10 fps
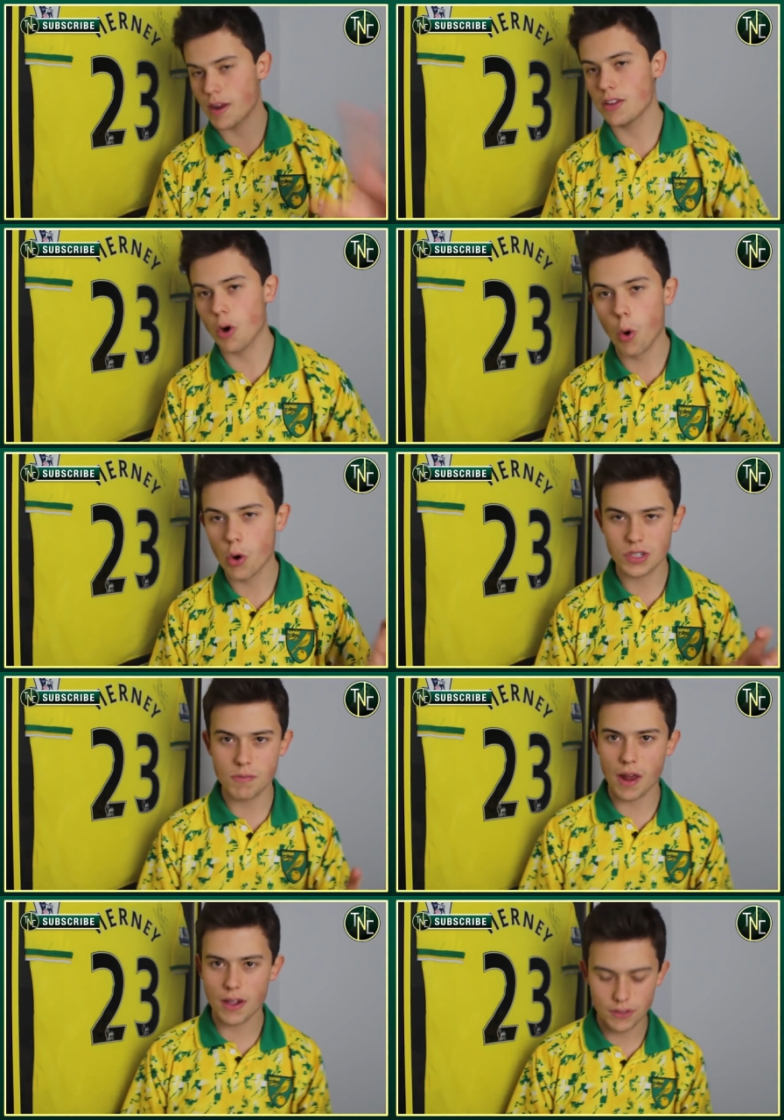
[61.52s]
many
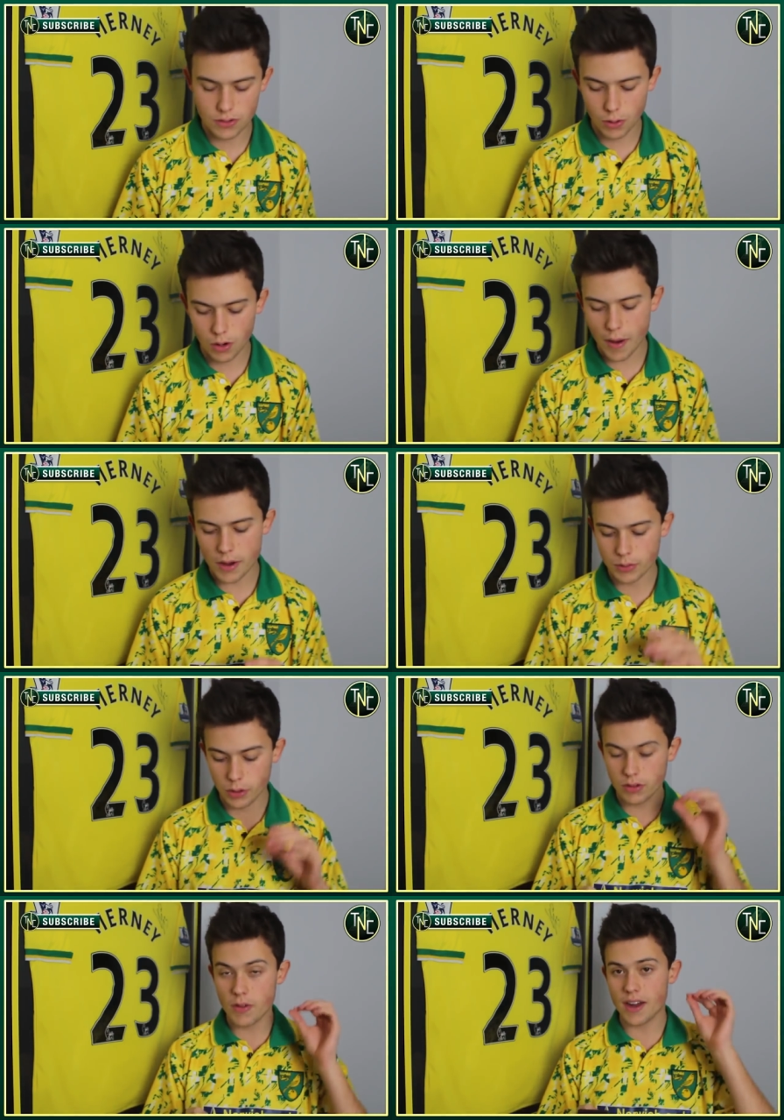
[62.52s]
awesome players to talk about. So I'm
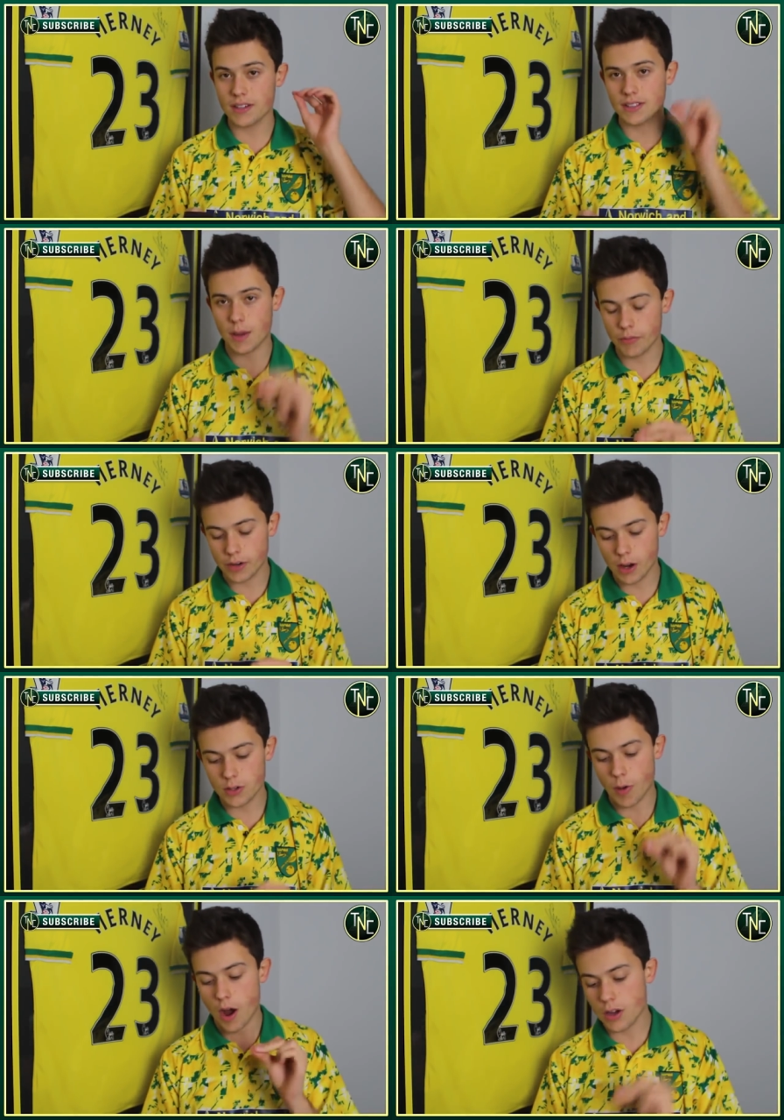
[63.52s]
going to do that in a separate video.
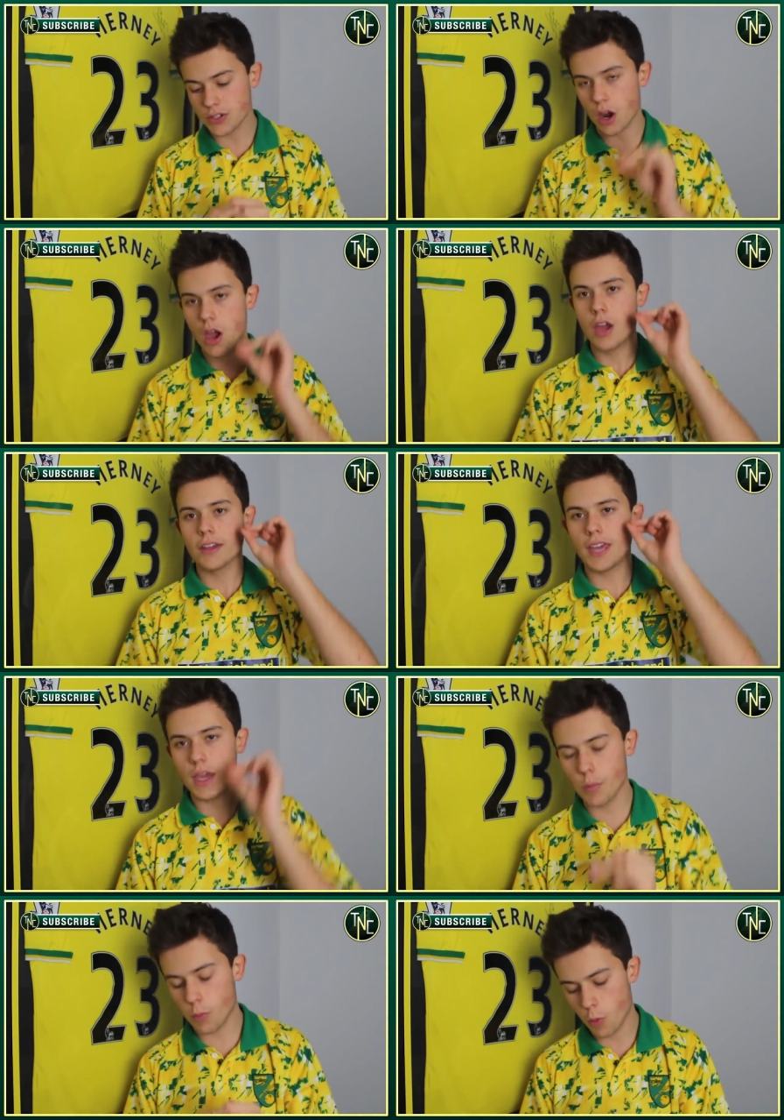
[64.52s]
So Isaac,
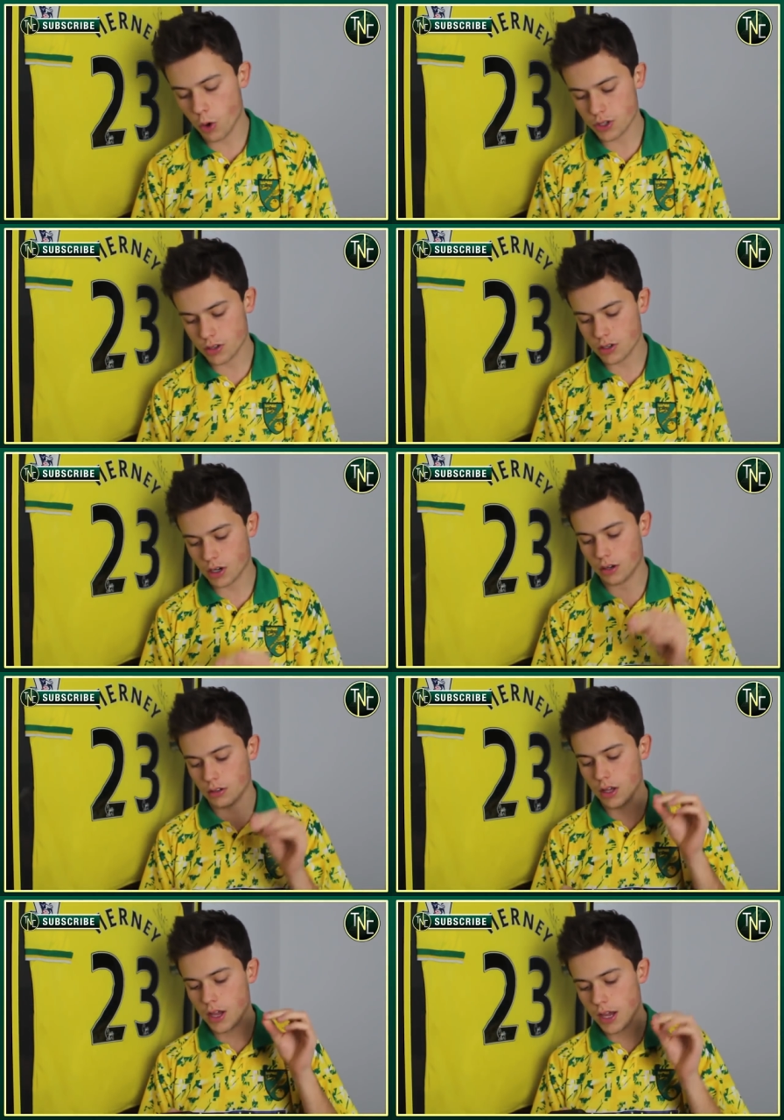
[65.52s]
keep watching the
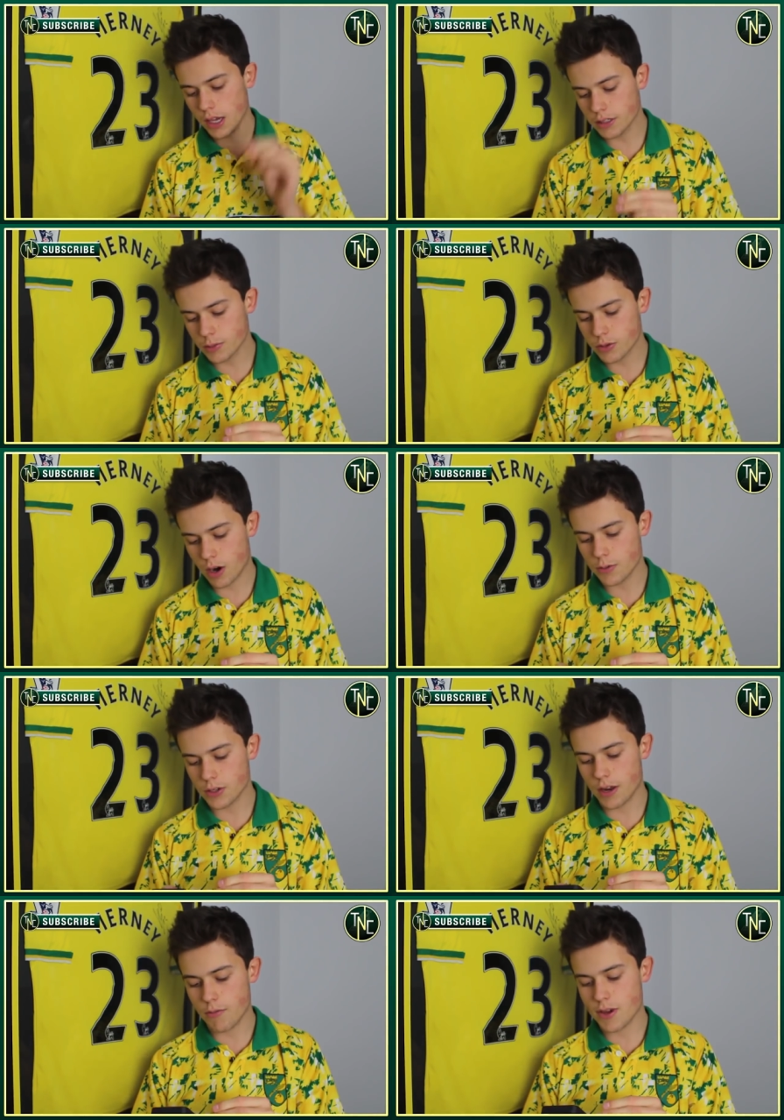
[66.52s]
channel, hit subscribe
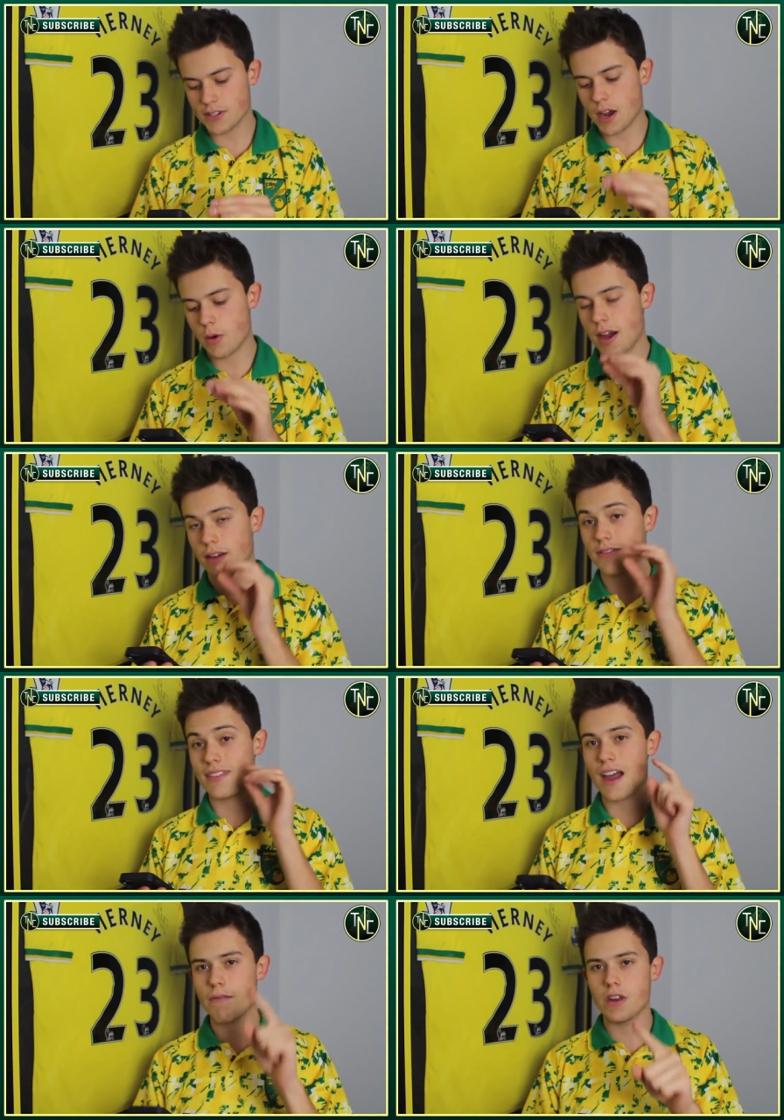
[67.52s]
so you never miss out, and
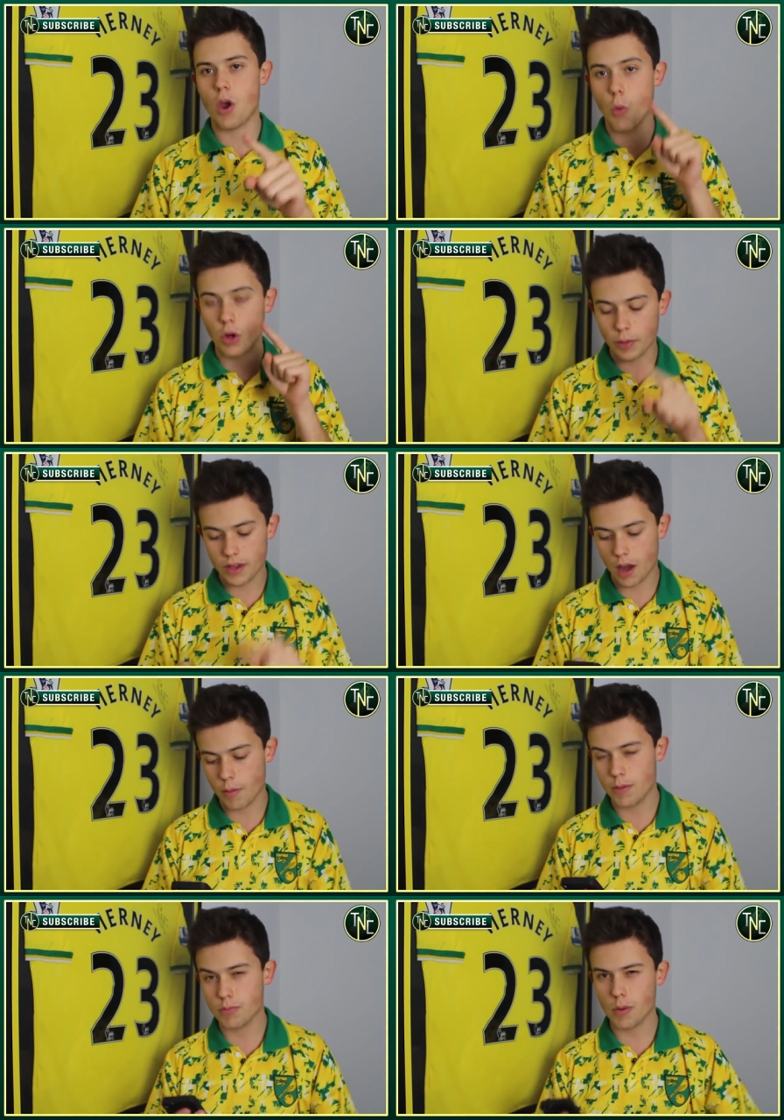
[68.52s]
that video will be
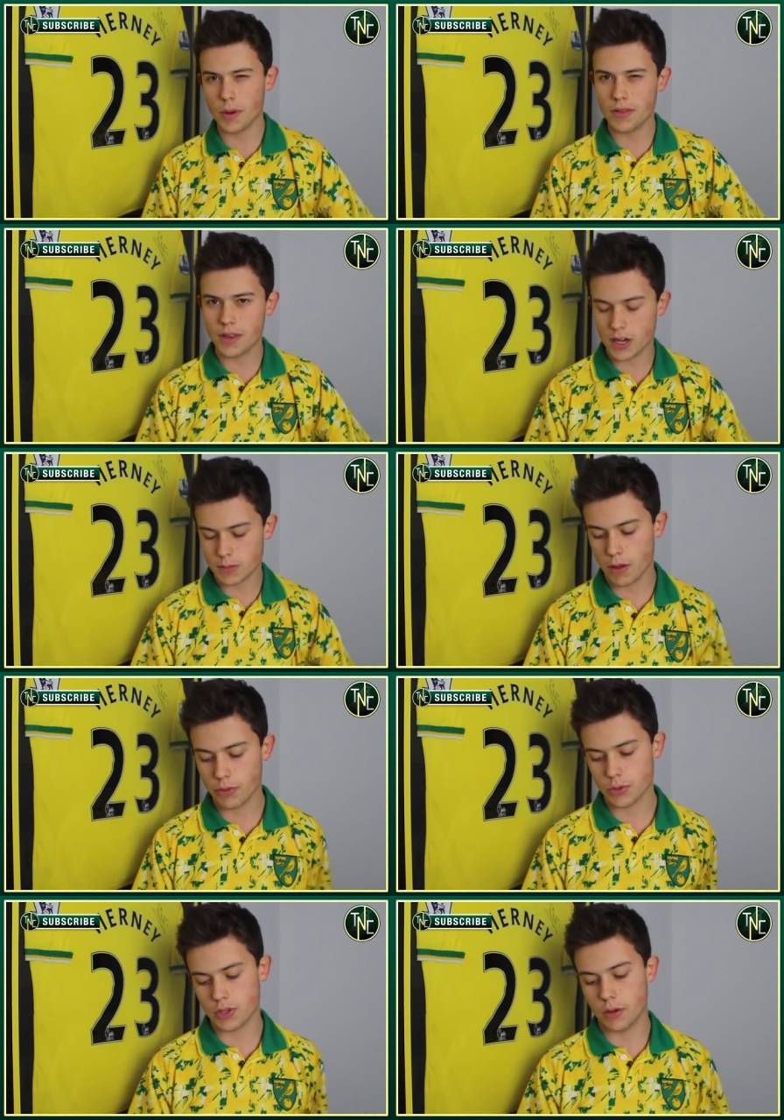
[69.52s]
coming probably in the next
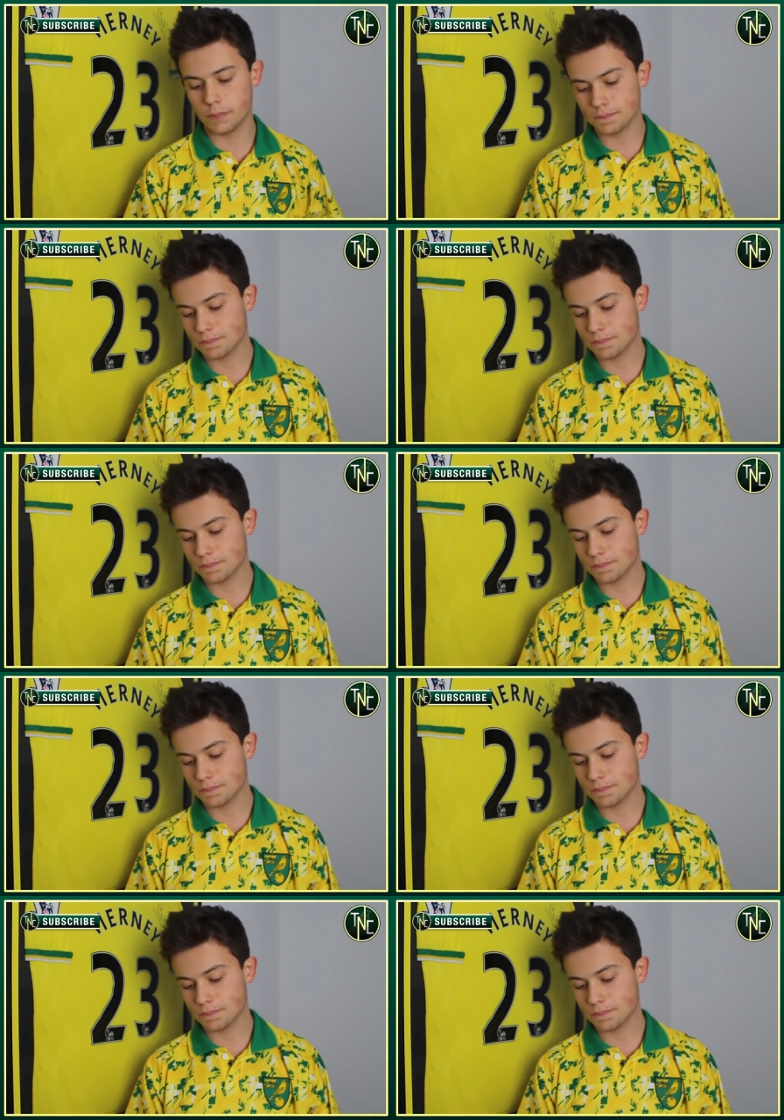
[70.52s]
month or so.